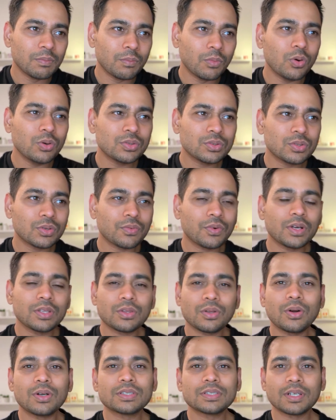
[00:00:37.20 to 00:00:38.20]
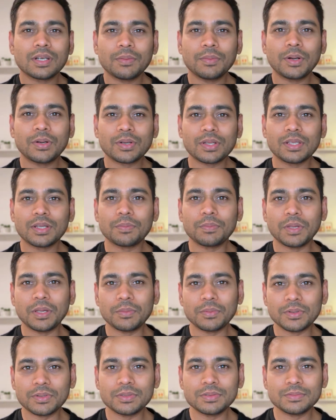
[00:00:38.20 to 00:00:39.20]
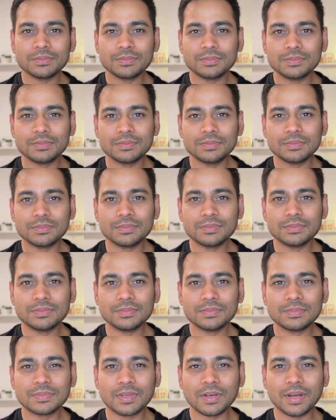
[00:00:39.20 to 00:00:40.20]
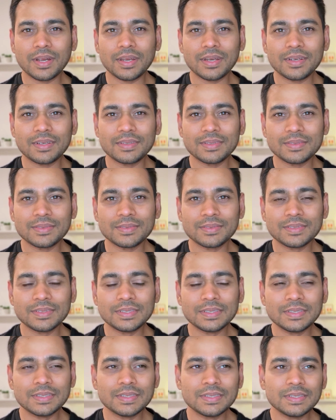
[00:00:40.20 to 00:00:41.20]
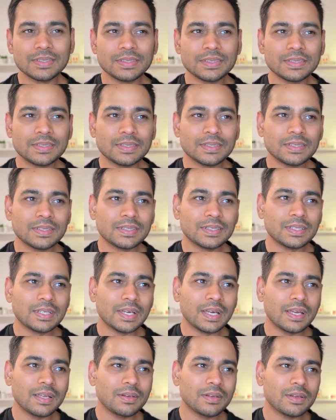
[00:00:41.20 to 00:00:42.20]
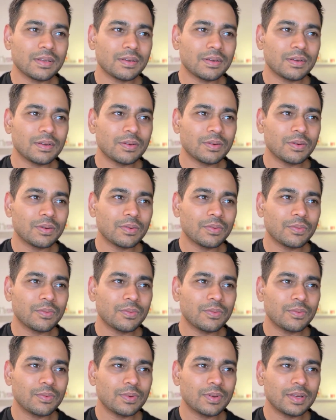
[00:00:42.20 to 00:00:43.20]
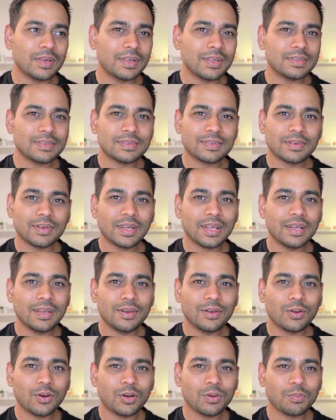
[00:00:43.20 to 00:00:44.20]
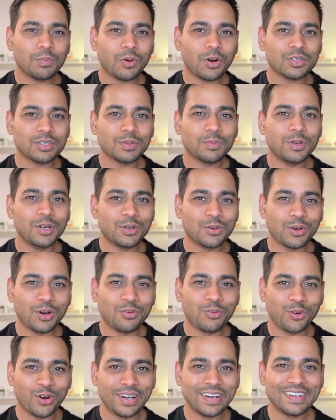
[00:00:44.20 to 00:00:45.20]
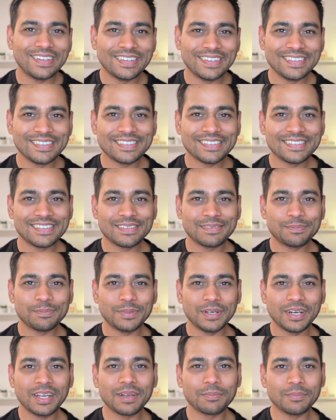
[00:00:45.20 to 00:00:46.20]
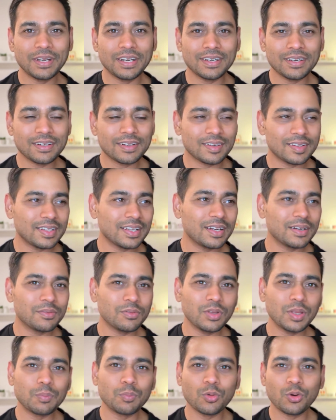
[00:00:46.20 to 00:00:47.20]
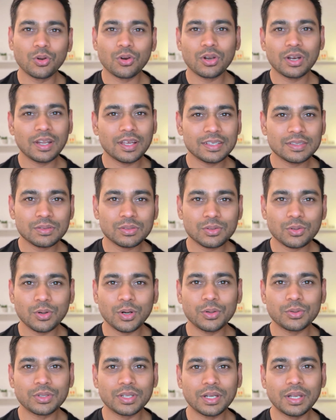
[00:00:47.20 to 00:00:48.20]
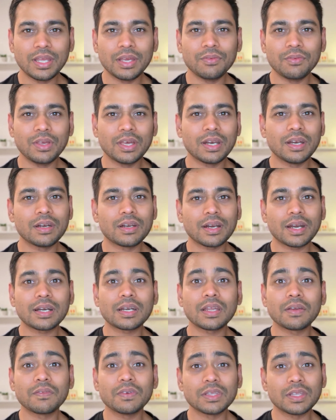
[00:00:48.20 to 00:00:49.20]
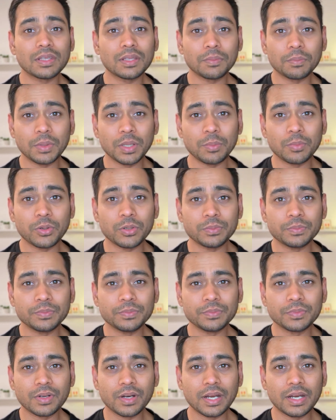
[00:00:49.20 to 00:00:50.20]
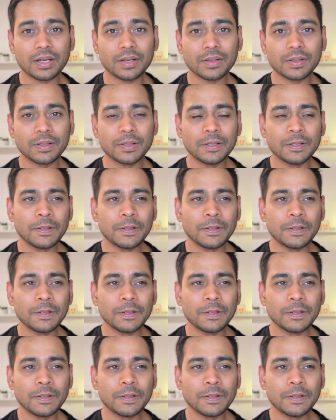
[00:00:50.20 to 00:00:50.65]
most of our thoughts are about other people right and it's really not possible to avoid this predicament that we more or less throughout the day we are interacting with other people right